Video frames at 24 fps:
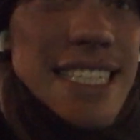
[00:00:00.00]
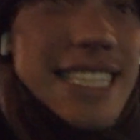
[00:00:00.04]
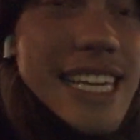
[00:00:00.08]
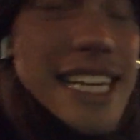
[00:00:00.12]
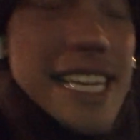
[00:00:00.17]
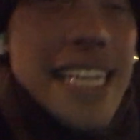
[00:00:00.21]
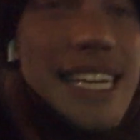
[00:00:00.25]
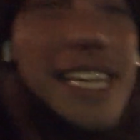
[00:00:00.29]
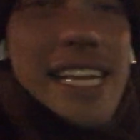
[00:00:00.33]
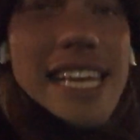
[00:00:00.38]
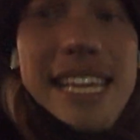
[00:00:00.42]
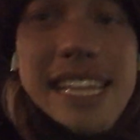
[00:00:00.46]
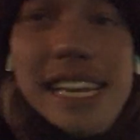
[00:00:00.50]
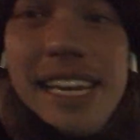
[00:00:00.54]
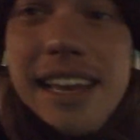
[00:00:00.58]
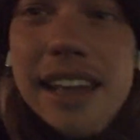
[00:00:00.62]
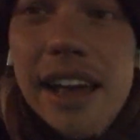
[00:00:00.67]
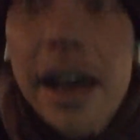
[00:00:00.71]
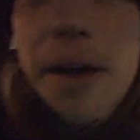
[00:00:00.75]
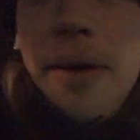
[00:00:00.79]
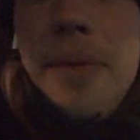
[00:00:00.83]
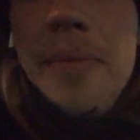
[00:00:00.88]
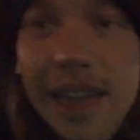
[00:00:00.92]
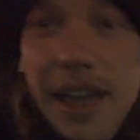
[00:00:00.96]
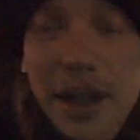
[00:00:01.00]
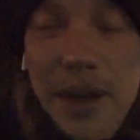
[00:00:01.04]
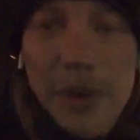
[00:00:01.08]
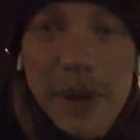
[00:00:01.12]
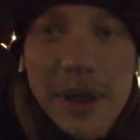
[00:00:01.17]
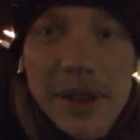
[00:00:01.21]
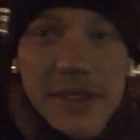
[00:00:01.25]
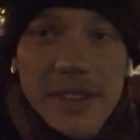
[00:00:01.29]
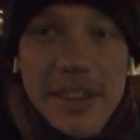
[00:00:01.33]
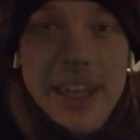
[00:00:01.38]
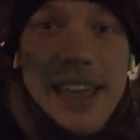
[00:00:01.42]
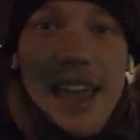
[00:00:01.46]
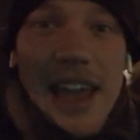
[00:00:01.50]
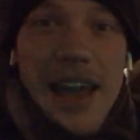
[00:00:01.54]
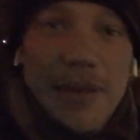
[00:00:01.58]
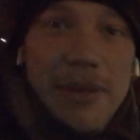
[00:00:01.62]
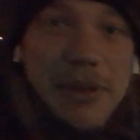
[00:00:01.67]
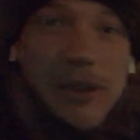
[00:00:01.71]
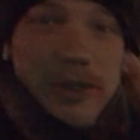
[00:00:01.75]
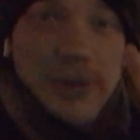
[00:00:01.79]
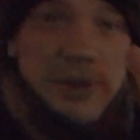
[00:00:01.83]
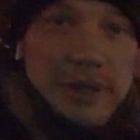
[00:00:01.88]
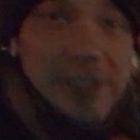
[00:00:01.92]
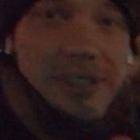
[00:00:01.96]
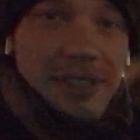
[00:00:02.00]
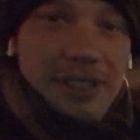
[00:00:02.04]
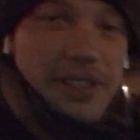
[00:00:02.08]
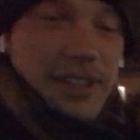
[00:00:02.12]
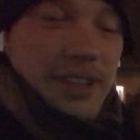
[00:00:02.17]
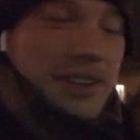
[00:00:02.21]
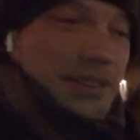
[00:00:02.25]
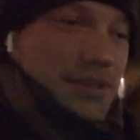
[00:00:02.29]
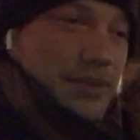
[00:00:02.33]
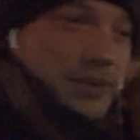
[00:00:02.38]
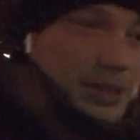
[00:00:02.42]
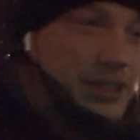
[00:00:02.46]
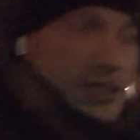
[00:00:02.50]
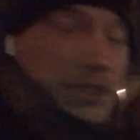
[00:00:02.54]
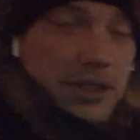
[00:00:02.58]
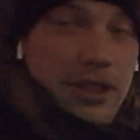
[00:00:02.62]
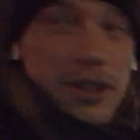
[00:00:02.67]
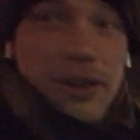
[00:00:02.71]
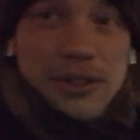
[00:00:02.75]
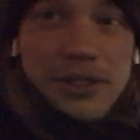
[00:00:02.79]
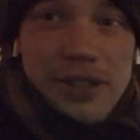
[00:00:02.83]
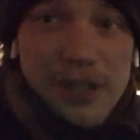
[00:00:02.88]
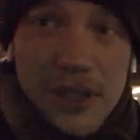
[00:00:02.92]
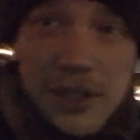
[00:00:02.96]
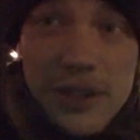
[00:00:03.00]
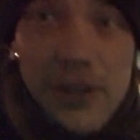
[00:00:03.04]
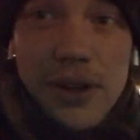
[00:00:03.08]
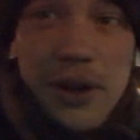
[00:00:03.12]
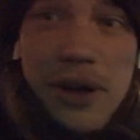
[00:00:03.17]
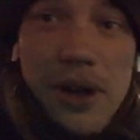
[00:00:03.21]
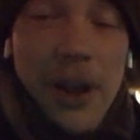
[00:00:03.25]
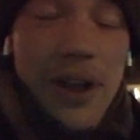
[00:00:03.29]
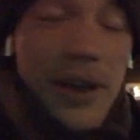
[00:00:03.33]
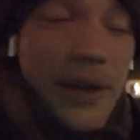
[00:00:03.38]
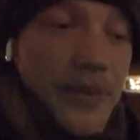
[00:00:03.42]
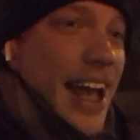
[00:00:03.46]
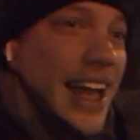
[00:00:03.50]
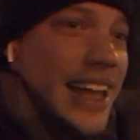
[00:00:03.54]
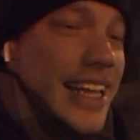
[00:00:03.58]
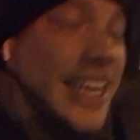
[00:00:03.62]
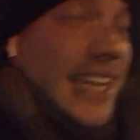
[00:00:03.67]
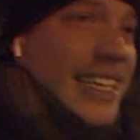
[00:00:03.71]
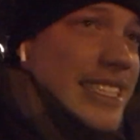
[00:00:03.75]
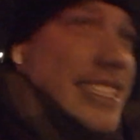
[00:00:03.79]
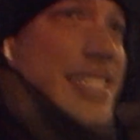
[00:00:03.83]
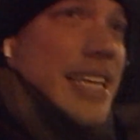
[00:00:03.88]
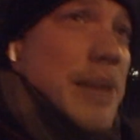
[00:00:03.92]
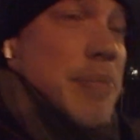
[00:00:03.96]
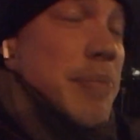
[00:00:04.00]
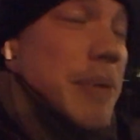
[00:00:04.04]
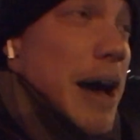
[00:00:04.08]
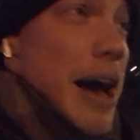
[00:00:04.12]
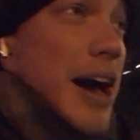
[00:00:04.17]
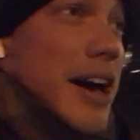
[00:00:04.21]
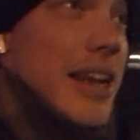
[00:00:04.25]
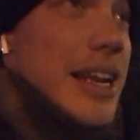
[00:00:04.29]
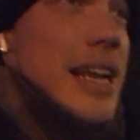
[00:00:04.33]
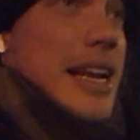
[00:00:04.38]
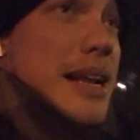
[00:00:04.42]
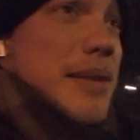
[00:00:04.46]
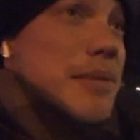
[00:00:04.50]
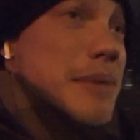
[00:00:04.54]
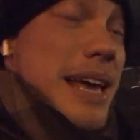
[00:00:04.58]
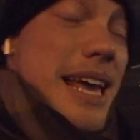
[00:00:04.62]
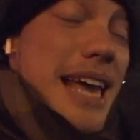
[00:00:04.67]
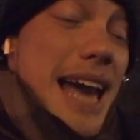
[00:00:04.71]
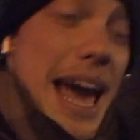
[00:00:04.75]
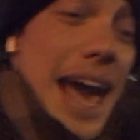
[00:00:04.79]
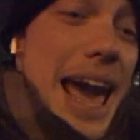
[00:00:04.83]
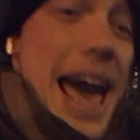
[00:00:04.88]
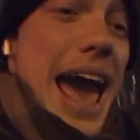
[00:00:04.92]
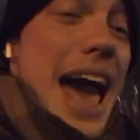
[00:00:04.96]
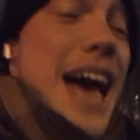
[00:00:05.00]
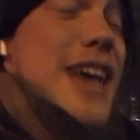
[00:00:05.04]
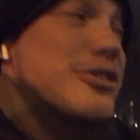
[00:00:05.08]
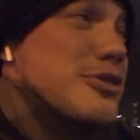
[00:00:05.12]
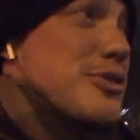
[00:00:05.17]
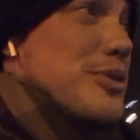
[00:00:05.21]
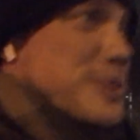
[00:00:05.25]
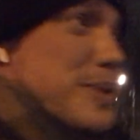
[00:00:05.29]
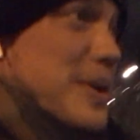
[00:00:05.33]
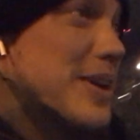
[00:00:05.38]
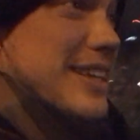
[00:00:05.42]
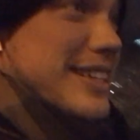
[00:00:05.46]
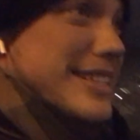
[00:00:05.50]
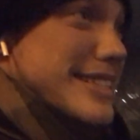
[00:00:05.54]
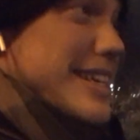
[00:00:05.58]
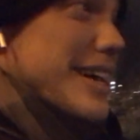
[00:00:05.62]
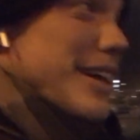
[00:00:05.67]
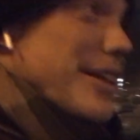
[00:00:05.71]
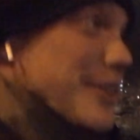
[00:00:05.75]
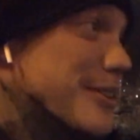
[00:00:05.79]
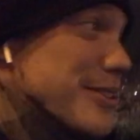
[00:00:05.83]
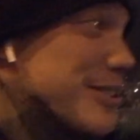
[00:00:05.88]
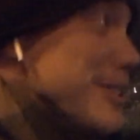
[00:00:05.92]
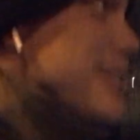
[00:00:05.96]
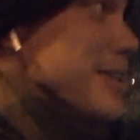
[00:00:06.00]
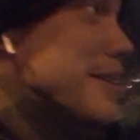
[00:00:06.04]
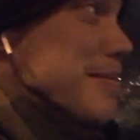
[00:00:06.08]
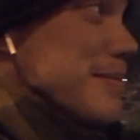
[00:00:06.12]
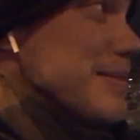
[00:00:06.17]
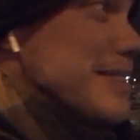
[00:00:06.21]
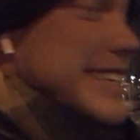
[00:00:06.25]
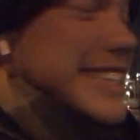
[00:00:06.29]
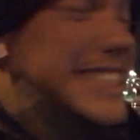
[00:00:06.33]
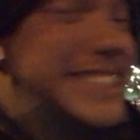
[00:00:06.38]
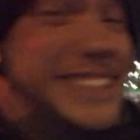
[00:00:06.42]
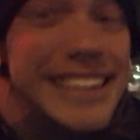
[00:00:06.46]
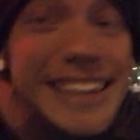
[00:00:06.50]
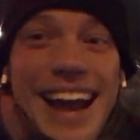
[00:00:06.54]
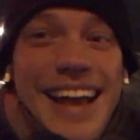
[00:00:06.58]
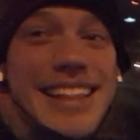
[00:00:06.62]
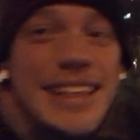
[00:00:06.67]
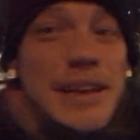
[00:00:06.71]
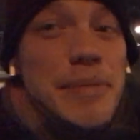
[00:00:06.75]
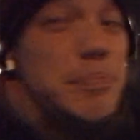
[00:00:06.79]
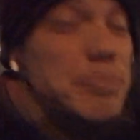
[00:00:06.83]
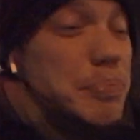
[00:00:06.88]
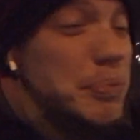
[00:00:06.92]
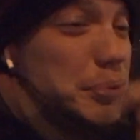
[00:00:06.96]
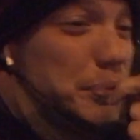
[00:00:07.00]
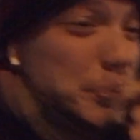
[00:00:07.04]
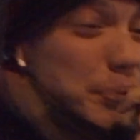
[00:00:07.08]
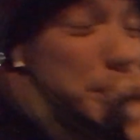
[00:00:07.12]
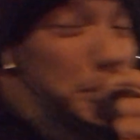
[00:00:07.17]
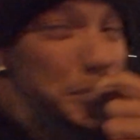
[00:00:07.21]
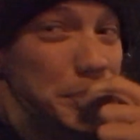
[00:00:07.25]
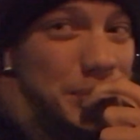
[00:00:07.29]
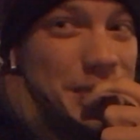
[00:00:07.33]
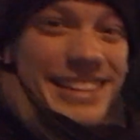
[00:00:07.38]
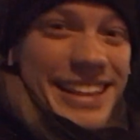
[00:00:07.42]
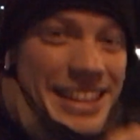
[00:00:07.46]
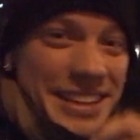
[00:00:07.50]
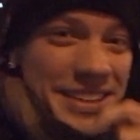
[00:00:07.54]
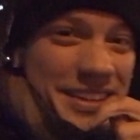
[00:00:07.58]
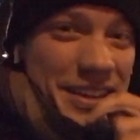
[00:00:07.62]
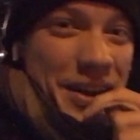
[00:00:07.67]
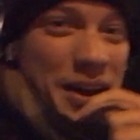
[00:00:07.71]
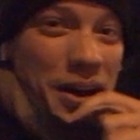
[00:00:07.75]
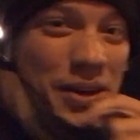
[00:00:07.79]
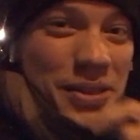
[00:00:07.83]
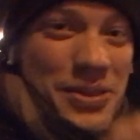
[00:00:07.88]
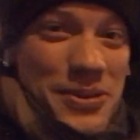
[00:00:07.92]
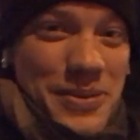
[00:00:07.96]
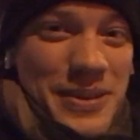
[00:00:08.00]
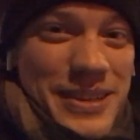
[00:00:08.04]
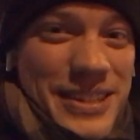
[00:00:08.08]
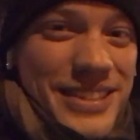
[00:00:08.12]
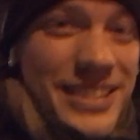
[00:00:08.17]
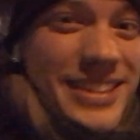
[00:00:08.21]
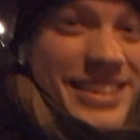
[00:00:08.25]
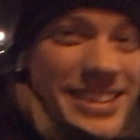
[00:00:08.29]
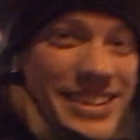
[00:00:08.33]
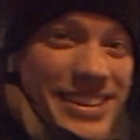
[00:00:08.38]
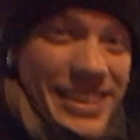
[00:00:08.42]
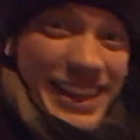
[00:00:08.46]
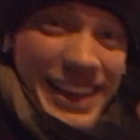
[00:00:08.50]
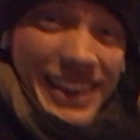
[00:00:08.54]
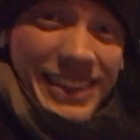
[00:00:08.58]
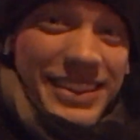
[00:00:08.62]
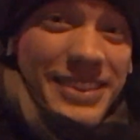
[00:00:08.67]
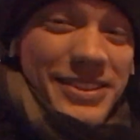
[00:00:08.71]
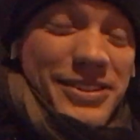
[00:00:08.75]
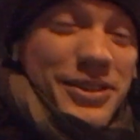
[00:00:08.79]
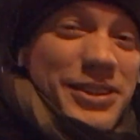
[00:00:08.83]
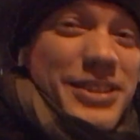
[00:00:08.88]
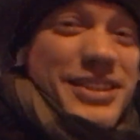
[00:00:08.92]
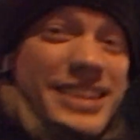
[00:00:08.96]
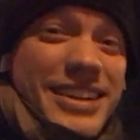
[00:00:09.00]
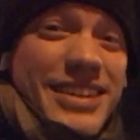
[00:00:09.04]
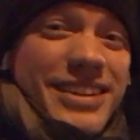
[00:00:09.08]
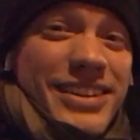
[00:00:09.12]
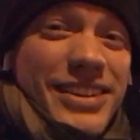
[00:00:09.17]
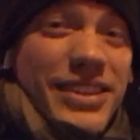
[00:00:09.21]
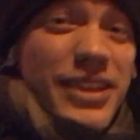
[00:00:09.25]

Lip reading: sitting in one of the cabins, which, you know, was close to the door. And I step out and I'm like, I actually want Adele or something. And then they call the whistle, you know, like the doors are gonna